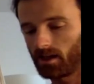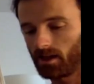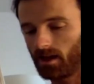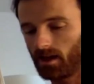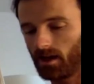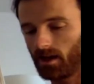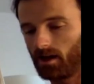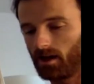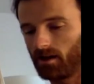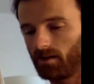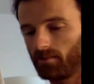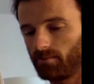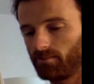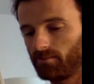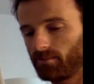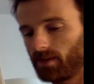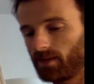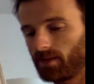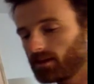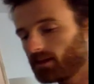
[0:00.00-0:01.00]
And
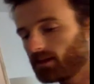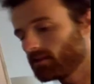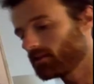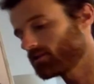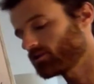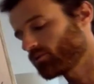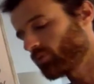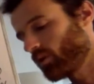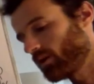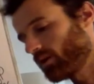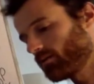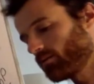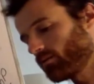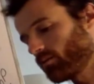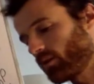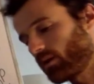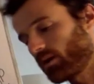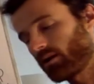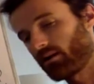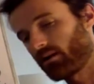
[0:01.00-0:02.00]
then there's one
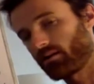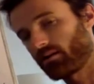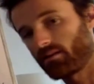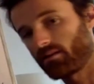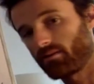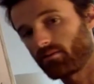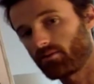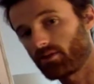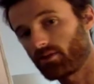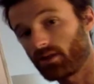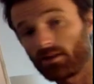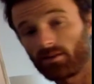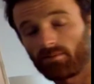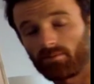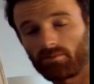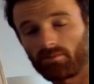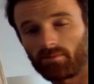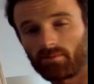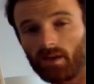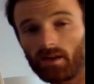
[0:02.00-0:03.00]
where she
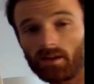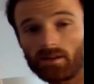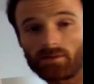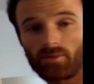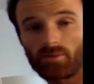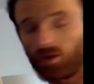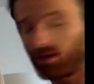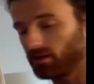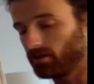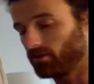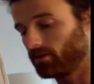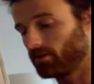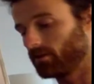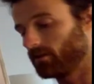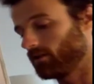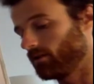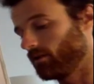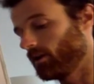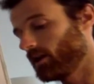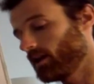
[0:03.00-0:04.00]
does want you to
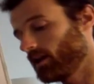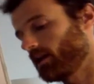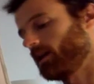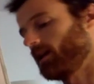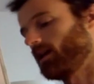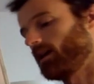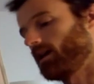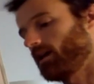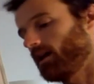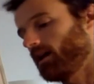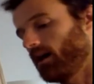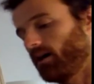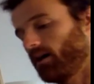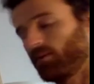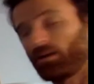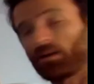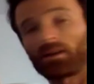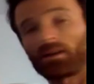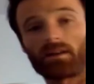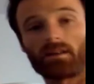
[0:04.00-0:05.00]
do it
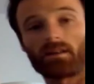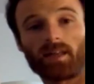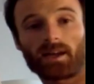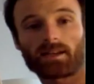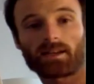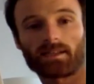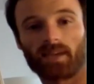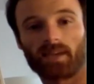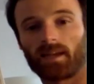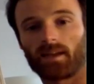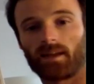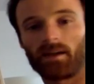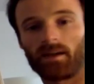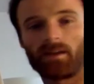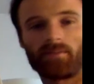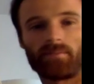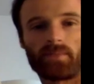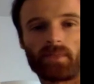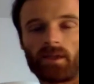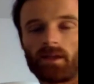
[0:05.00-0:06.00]
and collect
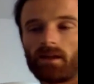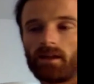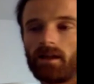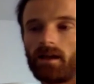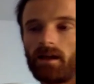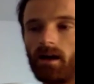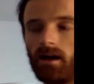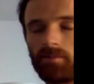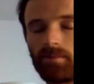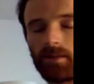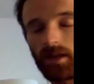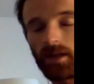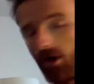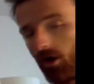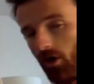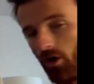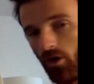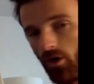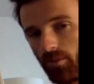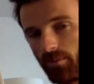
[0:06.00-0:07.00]
data at
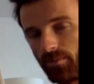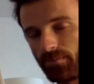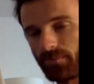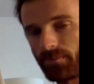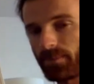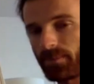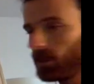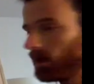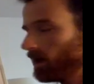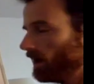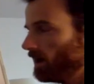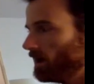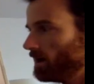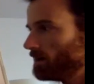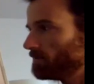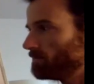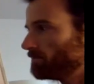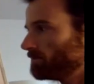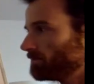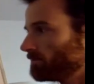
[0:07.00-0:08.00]
home.
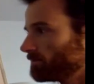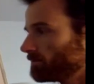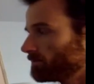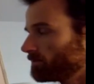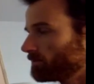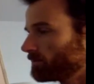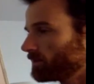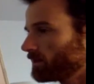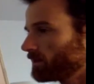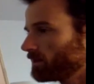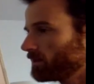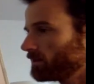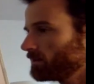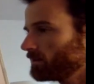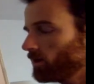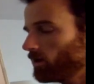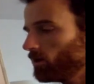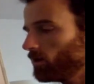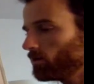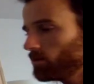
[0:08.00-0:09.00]

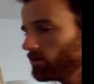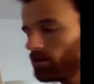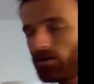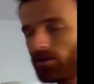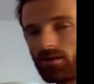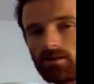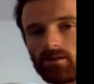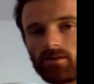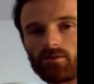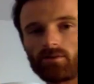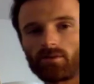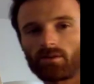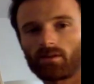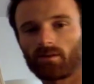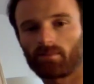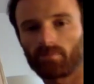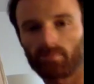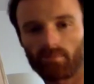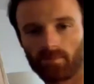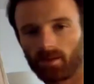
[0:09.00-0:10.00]
So you could do
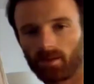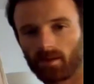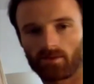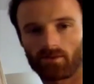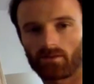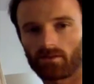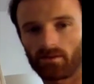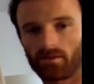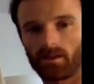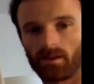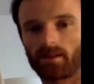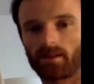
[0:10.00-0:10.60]
some interesting